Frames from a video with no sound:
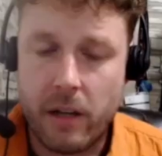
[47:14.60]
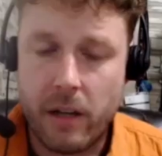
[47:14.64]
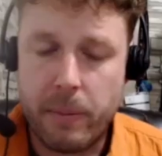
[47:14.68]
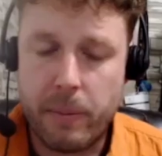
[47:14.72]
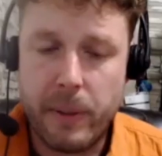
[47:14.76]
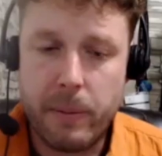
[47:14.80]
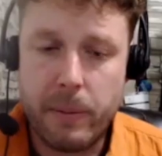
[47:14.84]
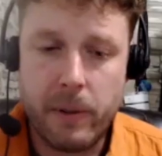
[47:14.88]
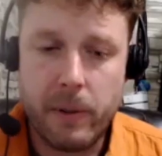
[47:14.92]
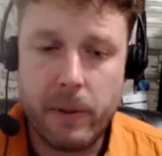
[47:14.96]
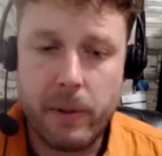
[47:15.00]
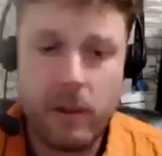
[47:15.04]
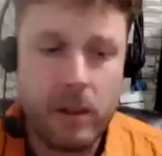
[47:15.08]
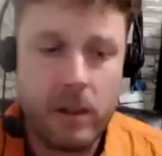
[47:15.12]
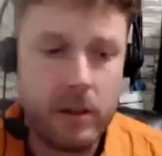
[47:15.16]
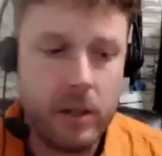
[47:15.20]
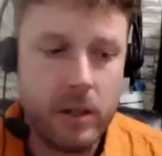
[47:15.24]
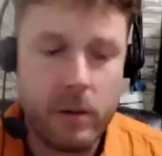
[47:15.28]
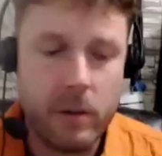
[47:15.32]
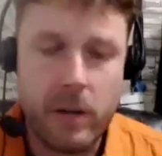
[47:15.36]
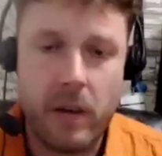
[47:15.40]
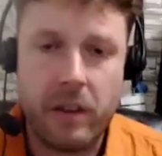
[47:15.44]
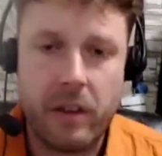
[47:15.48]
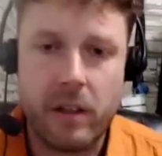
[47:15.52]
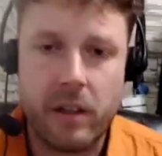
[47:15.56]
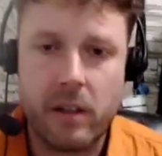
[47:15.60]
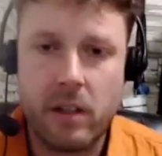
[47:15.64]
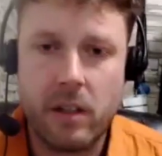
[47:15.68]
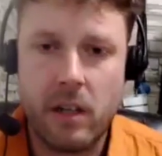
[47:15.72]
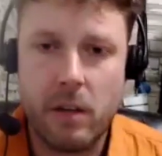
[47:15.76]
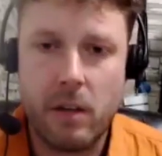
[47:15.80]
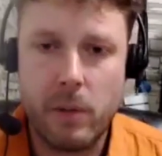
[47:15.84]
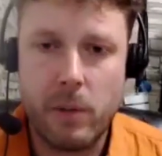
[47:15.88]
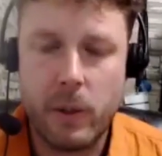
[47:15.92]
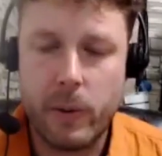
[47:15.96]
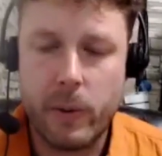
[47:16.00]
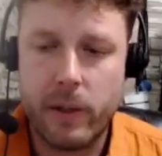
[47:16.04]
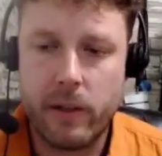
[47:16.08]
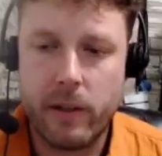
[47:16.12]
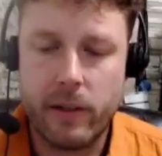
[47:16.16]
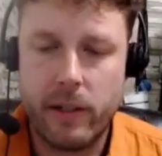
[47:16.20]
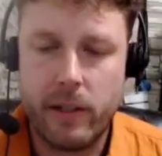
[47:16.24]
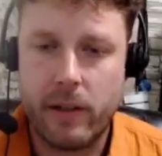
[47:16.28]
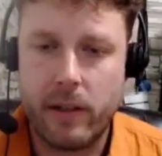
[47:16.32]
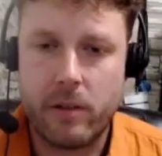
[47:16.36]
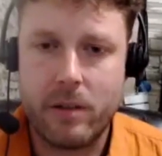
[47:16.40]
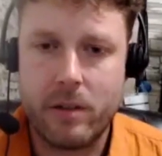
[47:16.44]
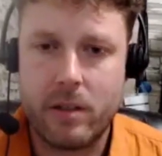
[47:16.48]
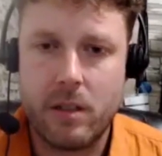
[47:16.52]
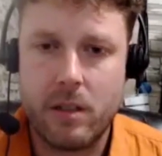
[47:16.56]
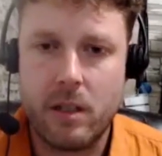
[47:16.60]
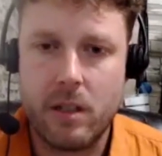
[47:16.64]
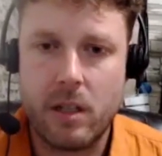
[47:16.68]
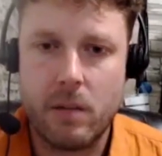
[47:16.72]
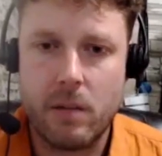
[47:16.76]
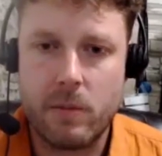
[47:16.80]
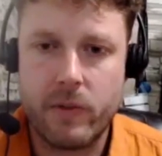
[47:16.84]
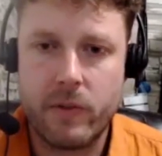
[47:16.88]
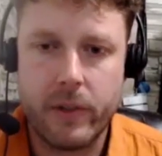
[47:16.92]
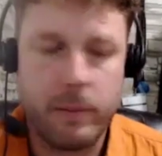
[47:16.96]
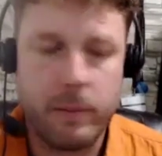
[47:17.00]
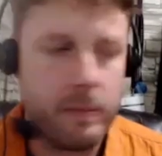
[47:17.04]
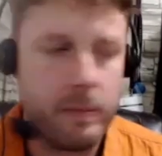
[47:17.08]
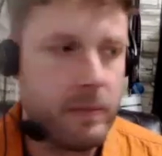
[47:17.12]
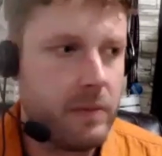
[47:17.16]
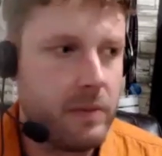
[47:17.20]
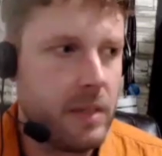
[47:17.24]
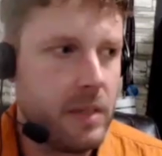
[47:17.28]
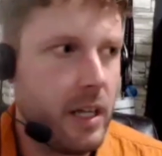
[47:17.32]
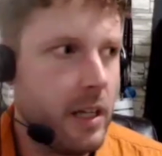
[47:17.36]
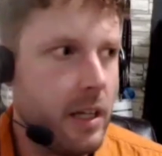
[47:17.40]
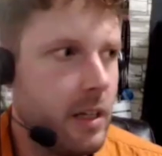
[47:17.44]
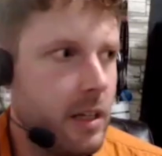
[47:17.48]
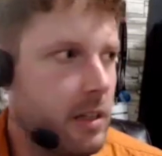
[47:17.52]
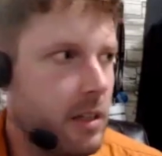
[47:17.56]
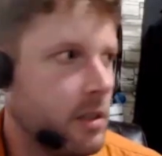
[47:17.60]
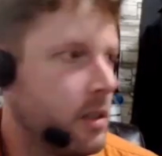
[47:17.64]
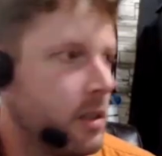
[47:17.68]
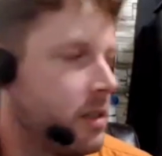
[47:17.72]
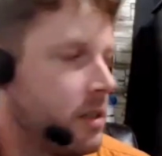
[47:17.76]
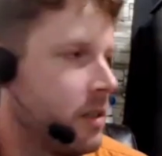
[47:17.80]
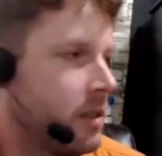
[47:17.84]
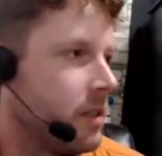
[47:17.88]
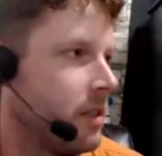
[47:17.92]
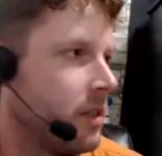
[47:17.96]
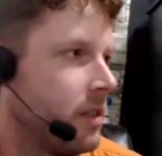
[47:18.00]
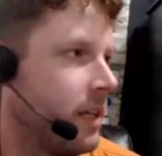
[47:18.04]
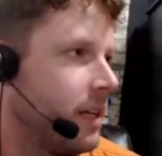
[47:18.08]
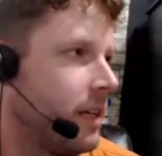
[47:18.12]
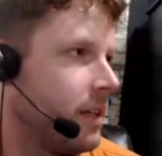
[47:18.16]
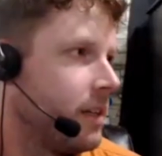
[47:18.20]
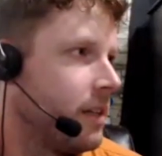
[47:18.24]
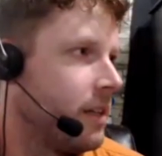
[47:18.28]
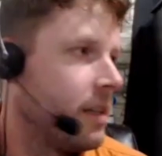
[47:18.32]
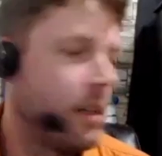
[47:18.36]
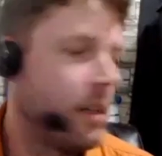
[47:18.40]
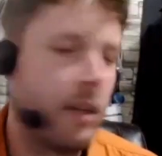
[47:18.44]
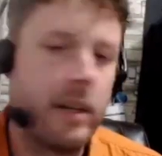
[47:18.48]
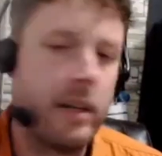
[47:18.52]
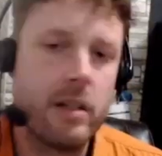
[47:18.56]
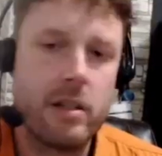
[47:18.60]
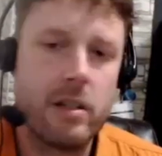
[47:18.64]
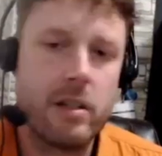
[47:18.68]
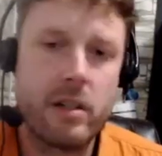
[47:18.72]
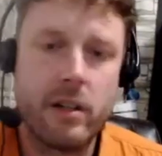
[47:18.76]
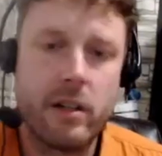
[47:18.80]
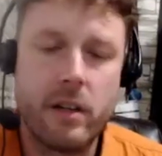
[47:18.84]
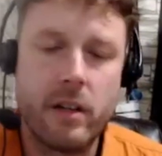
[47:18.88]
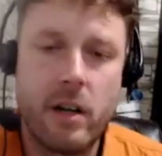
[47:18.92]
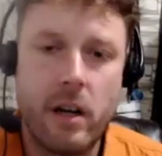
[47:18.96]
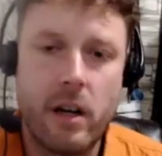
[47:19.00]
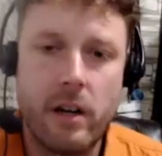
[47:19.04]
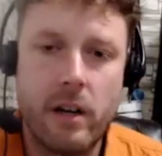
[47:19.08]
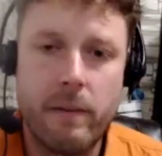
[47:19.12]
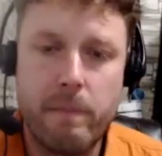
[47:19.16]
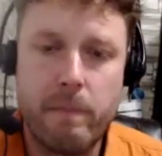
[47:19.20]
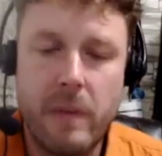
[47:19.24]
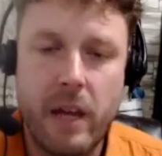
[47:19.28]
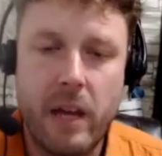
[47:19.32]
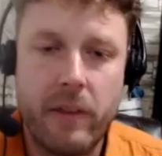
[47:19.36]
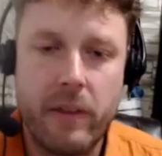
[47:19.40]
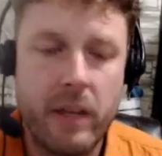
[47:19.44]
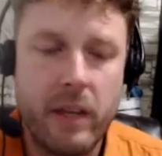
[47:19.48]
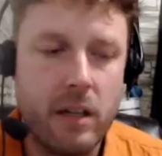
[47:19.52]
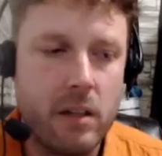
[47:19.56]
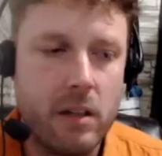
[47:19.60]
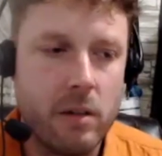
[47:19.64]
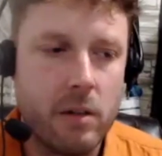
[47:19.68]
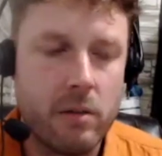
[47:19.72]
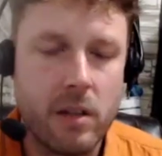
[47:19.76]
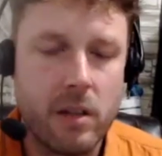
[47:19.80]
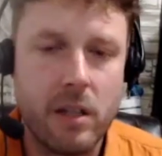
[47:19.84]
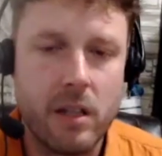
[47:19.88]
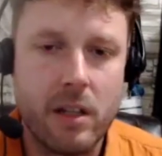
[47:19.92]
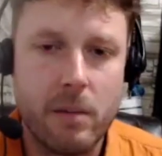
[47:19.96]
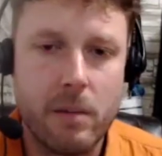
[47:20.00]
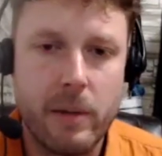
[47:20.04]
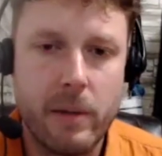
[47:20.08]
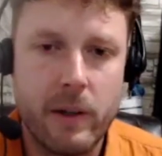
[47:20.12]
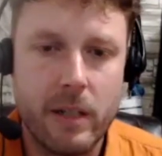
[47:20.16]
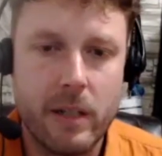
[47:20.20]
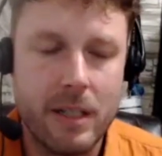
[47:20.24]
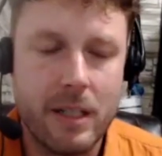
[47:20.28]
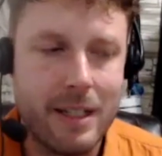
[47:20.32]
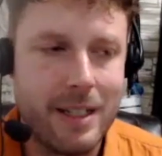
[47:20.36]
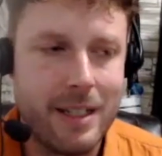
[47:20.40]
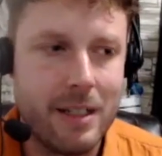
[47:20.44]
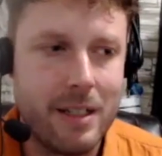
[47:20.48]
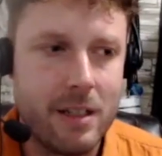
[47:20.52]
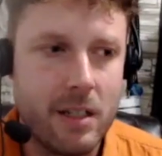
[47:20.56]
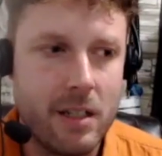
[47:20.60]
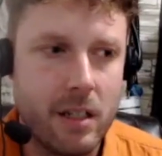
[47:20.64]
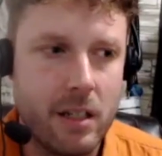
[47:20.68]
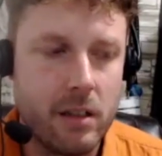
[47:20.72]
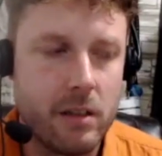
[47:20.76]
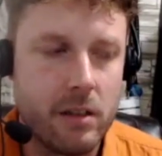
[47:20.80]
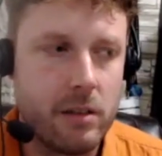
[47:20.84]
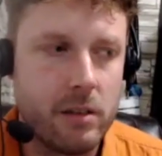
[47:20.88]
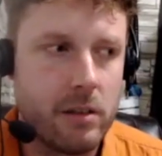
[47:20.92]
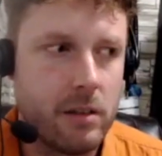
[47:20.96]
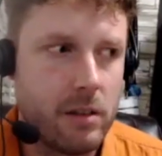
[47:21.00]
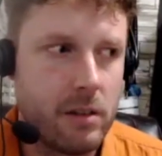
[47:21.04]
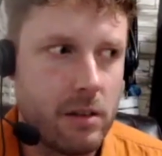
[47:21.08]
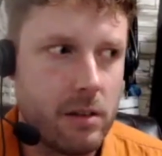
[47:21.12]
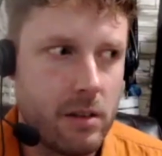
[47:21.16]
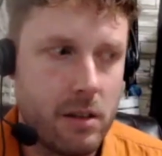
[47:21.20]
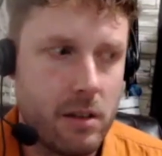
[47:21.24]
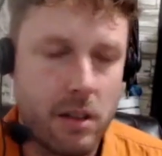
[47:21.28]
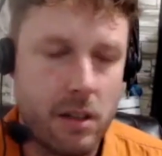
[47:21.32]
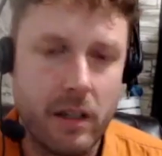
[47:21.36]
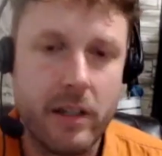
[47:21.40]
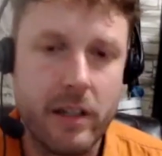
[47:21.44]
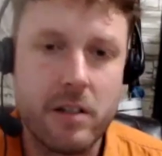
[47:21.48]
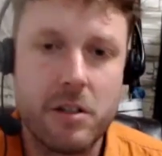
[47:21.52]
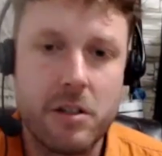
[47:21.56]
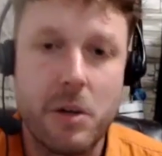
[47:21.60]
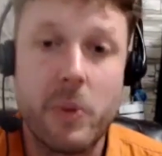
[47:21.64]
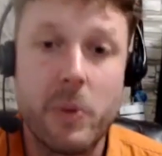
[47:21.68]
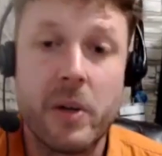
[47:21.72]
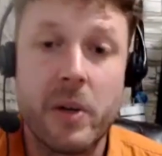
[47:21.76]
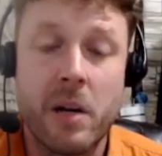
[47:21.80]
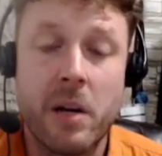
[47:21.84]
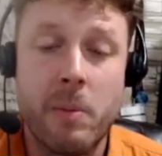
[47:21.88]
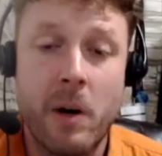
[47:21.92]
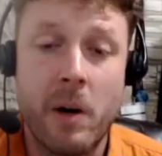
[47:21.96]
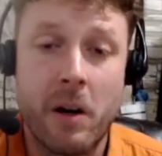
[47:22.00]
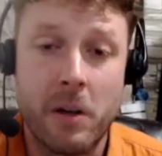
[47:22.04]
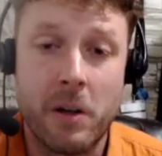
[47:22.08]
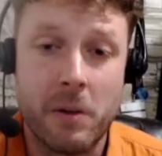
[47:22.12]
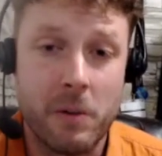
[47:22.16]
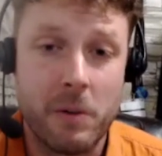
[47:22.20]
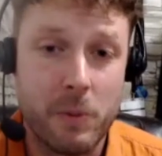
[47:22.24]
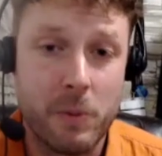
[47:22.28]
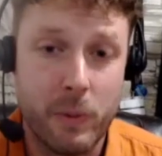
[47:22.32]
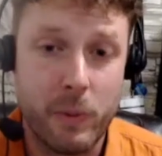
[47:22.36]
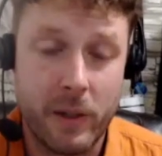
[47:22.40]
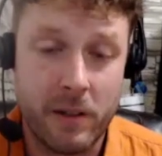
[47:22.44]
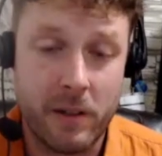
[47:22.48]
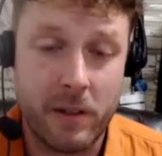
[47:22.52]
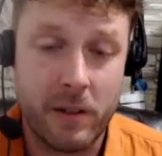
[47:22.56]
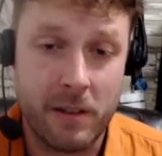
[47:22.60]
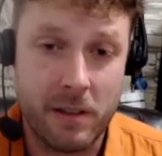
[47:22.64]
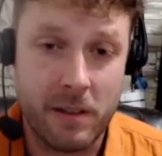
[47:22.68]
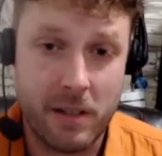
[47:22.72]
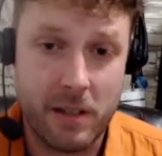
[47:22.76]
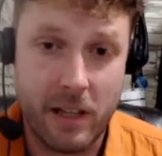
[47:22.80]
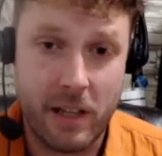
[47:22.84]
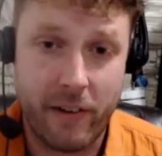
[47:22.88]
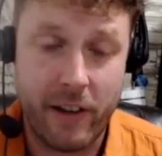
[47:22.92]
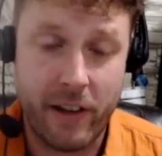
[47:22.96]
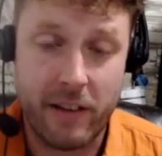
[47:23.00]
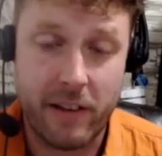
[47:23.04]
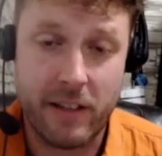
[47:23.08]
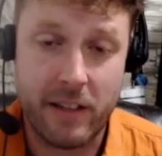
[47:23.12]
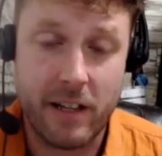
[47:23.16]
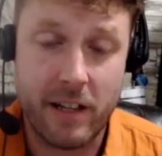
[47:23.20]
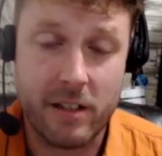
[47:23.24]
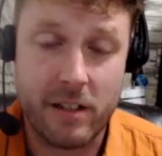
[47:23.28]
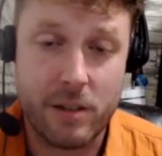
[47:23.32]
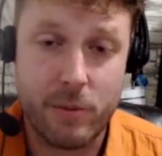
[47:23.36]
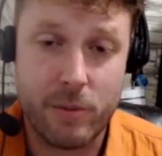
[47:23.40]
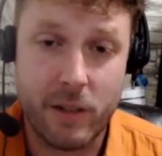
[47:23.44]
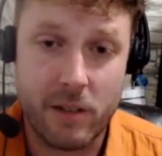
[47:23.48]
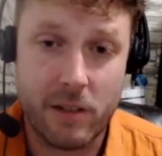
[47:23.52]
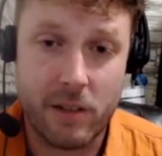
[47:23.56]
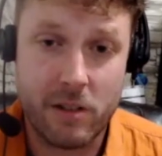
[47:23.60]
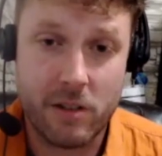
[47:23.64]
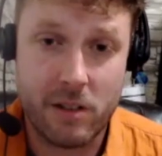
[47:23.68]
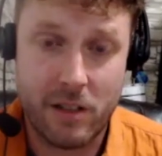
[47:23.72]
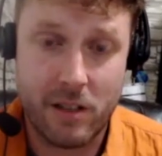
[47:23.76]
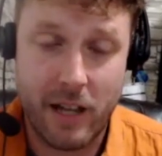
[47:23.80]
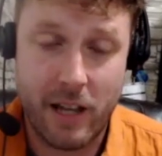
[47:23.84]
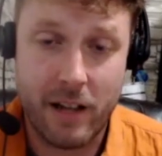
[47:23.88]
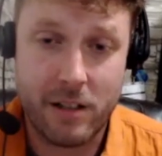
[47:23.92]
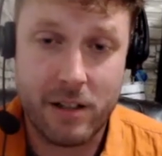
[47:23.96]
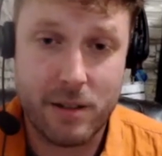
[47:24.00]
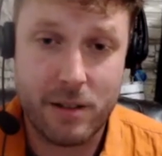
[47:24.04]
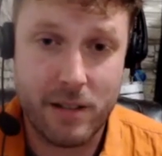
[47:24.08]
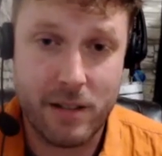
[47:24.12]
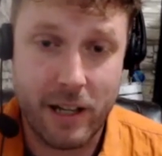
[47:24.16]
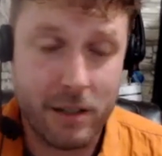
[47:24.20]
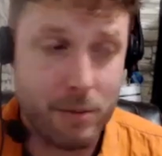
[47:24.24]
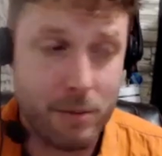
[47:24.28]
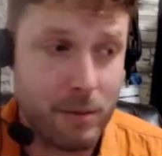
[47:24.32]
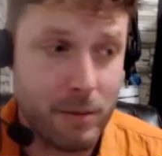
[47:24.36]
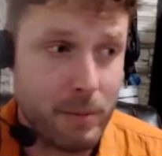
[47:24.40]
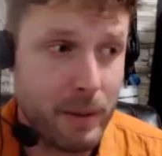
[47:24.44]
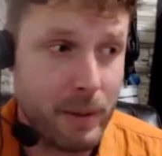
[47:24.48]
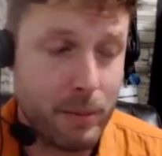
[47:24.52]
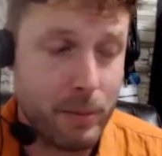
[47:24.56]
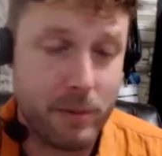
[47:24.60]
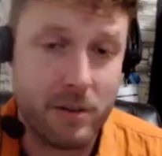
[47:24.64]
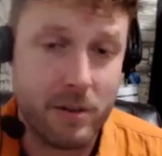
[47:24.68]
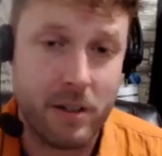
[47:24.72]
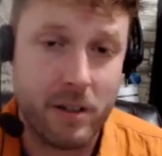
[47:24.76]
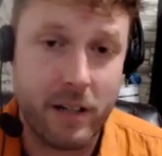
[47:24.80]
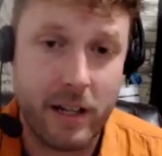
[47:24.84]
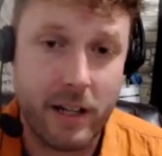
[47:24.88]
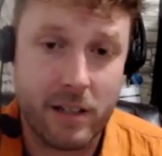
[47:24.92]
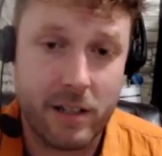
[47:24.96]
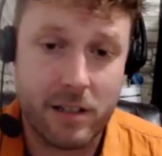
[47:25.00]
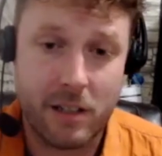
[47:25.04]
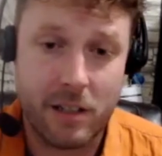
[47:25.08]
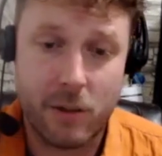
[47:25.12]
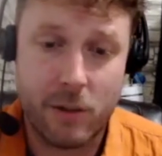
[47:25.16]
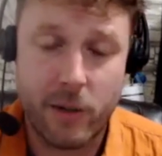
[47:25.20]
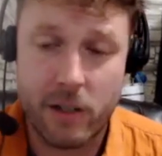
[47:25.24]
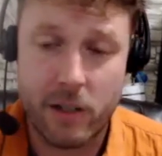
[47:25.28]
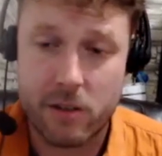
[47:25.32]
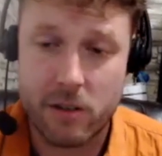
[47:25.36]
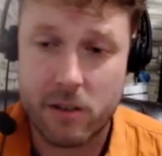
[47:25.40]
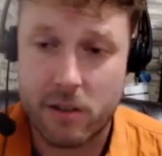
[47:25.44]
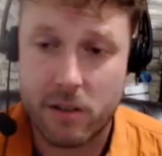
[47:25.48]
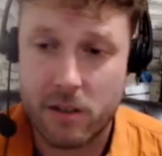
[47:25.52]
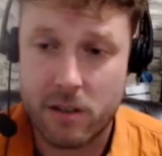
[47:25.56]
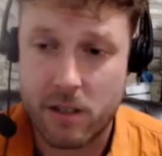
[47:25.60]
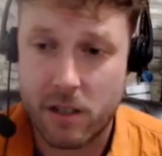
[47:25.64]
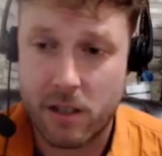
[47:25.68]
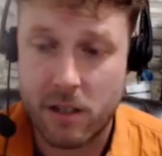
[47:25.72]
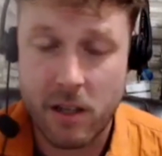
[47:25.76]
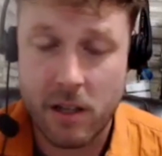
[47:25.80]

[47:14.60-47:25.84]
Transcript: of people know nothing about where their electricity comes from. They the lights turn on and they don't think about it until the lights don't come on when they hit that switch. That's when people start asking questions.